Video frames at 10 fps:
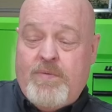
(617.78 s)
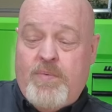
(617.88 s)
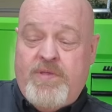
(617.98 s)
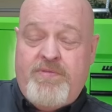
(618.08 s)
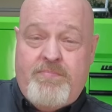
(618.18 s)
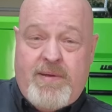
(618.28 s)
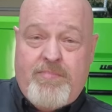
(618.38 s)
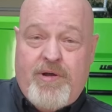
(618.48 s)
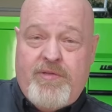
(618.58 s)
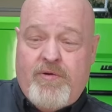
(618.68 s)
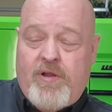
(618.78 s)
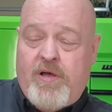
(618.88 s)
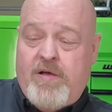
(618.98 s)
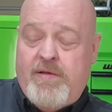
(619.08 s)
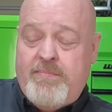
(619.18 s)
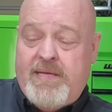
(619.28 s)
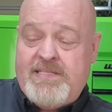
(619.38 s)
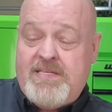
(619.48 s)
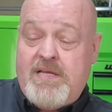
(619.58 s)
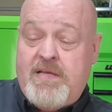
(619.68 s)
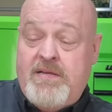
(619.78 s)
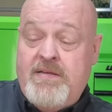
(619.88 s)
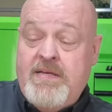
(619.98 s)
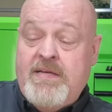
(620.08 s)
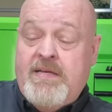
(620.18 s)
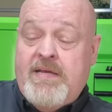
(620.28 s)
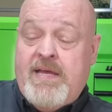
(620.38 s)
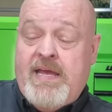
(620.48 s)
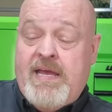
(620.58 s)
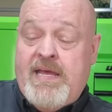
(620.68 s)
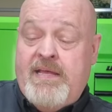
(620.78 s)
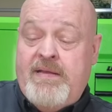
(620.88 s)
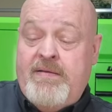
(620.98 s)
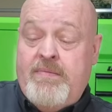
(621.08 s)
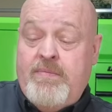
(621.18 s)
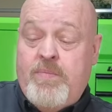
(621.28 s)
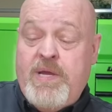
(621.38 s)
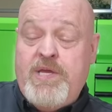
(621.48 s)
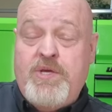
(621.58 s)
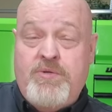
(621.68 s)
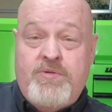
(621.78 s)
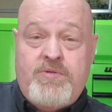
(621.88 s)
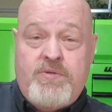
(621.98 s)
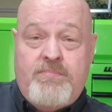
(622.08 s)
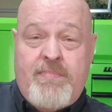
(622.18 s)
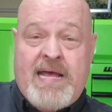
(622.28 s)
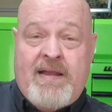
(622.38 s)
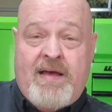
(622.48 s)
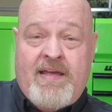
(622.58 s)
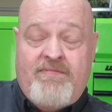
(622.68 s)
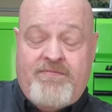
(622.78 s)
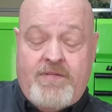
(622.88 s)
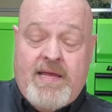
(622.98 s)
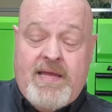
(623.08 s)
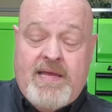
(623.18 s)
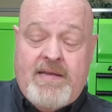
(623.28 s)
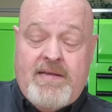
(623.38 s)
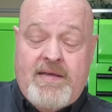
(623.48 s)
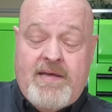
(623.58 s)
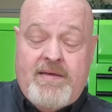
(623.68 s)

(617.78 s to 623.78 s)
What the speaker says: with my brother-in-law and my son, and we used my knife. And